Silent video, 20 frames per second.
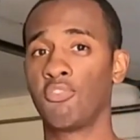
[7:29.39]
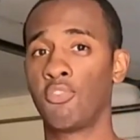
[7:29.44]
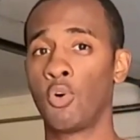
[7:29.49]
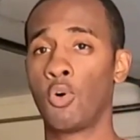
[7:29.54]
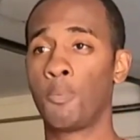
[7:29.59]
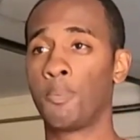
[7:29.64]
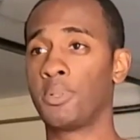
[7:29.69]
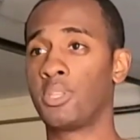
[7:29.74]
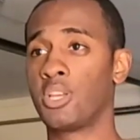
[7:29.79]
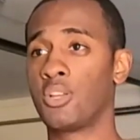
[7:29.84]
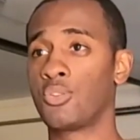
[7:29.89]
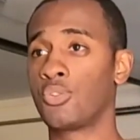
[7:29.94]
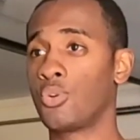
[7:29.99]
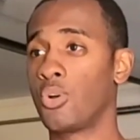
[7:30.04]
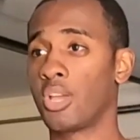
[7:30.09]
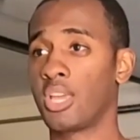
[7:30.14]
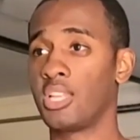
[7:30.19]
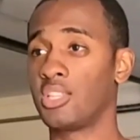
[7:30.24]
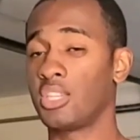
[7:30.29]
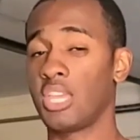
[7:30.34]
full potential
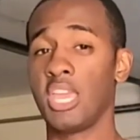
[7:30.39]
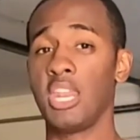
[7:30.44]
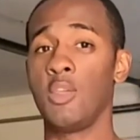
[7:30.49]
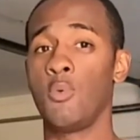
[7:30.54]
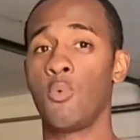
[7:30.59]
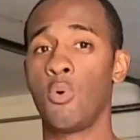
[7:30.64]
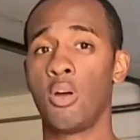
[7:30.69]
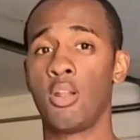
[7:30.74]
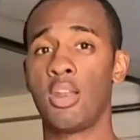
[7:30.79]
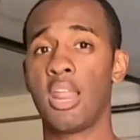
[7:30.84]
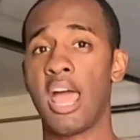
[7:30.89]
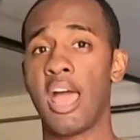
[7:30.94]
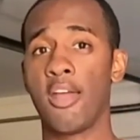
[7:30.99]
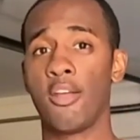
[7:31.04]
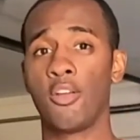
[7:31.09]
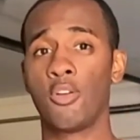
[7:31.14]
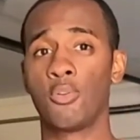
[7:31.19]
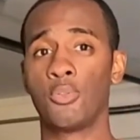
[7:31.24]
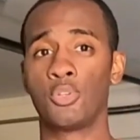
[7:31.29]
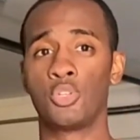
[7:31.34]
against anyone out
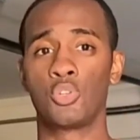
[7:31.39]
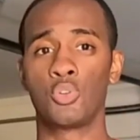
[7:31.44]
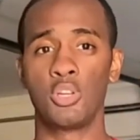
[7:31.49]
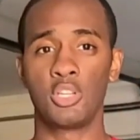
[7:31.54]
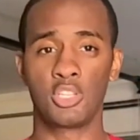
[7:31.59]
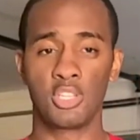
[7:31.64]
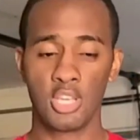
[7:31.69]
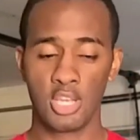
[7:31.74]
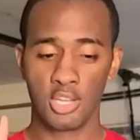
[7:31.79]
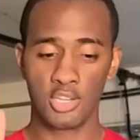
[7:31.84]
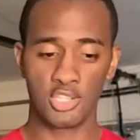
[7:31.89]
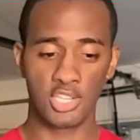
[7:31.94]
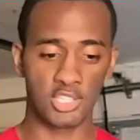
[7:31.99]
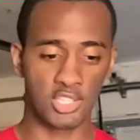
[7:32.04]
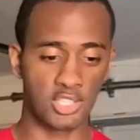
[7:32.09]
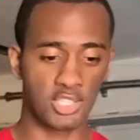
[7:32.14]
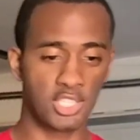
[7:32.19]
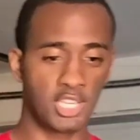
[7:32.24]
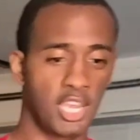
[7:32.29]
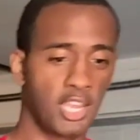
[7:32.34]
here on the streets,
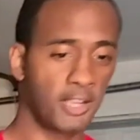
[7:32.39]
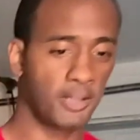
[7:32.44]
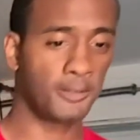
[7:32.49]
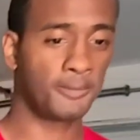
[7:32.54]
just to say.